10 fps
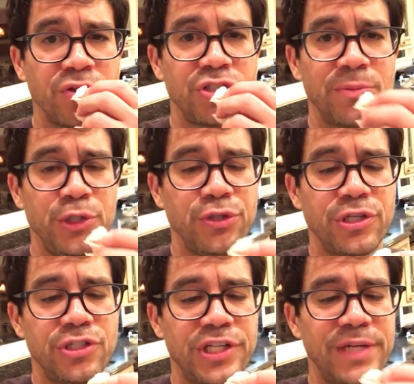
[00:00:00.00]
Some of you
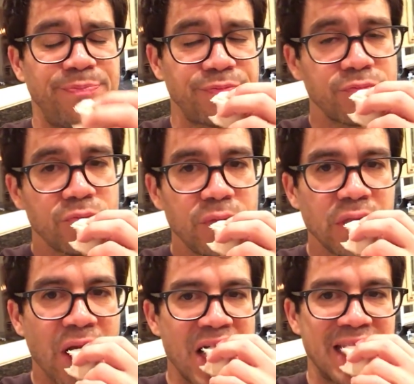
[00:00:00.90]
are gonna say,
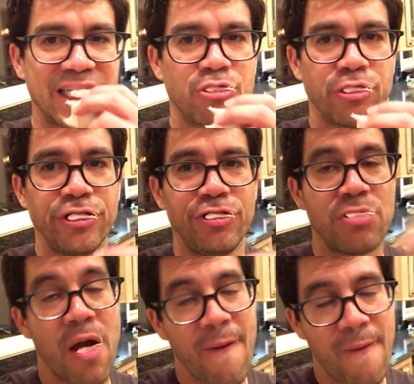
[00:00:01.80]
that's rude.